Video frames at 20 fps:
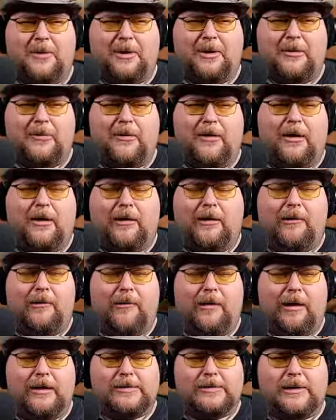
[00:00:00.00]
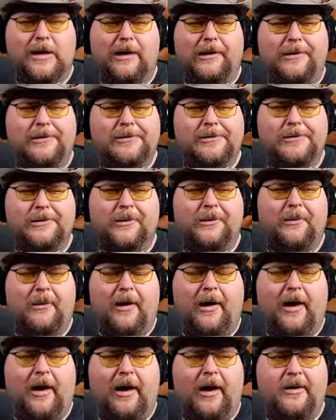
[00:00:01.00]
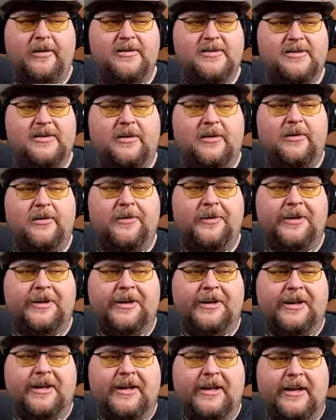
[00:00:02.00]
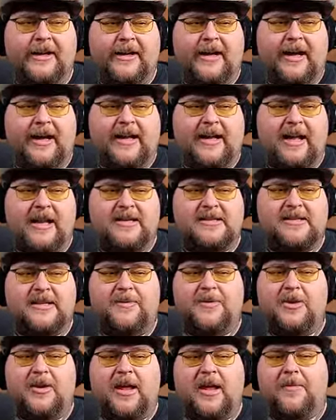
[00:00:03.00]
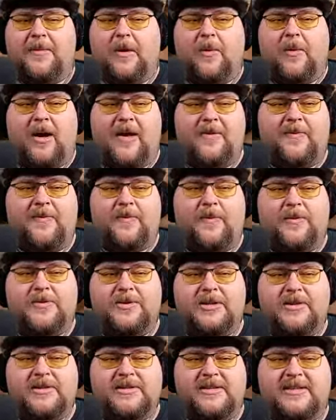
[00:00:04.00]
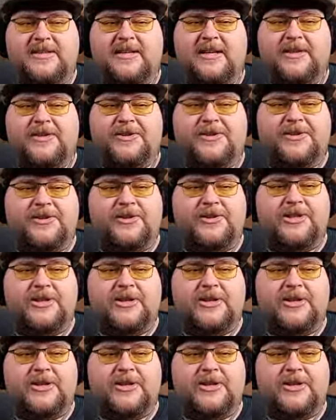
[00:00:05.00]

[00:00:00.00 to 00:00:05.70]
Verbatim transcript: we don't want to go outside, it's too hot. So I kind of stopped doing that. My wife, she's a teacher, so